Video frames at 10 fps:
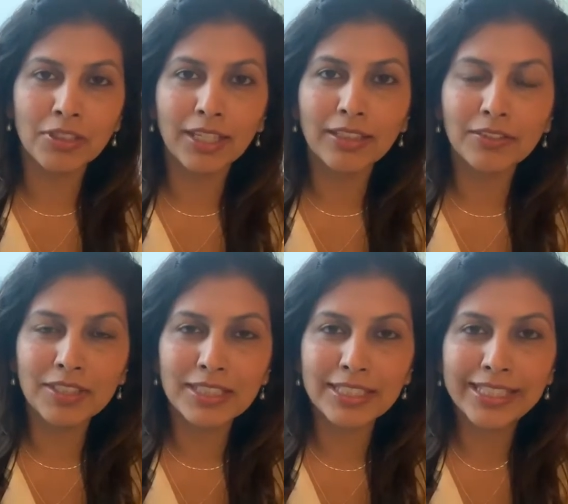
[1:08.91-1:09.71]
And I
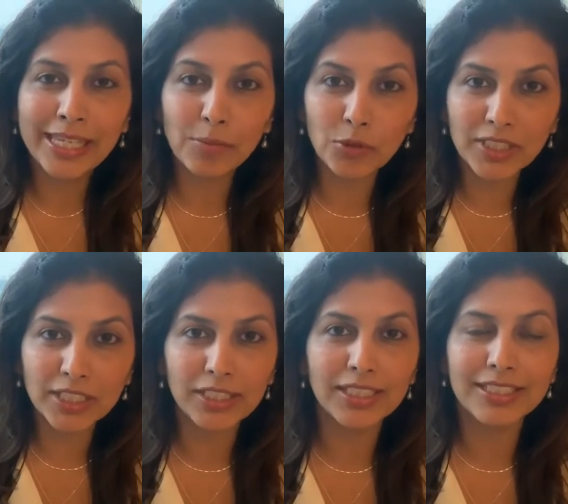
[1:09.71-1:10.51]
recently came to
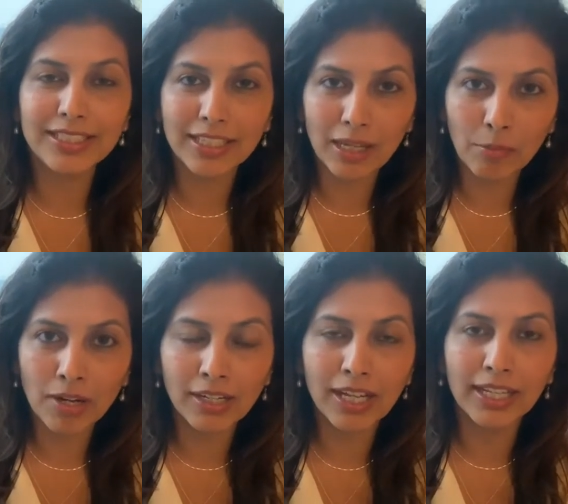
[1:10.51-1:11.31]
India and did an
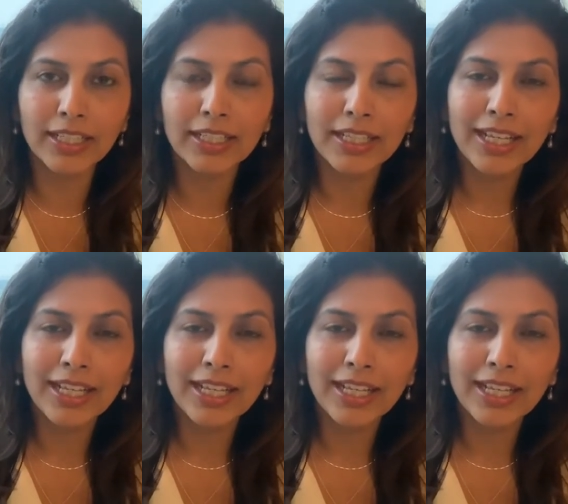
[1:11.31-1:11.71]
MRI